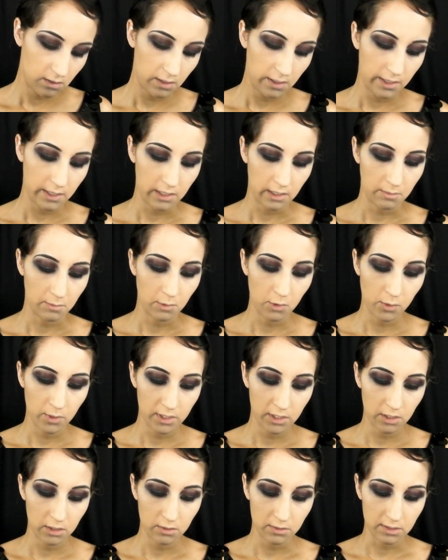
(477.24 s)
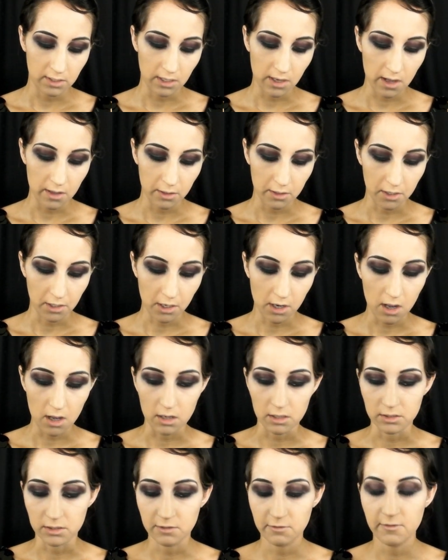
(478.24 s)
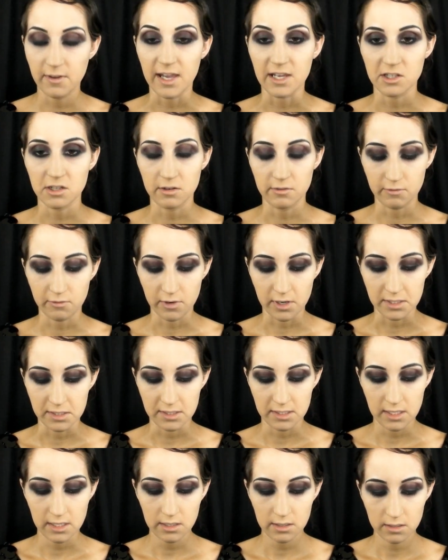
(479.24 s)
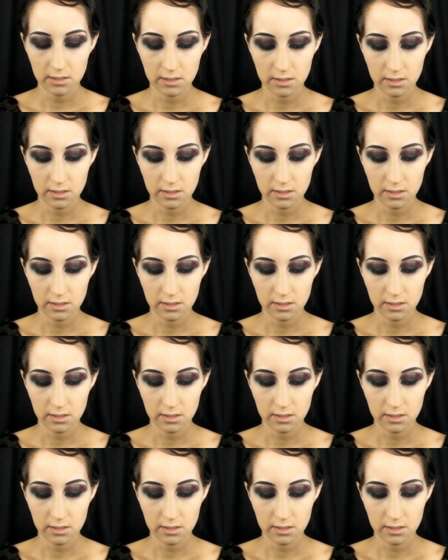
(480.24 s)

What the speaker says: and I'm going to use a color called Fashion Frenzy.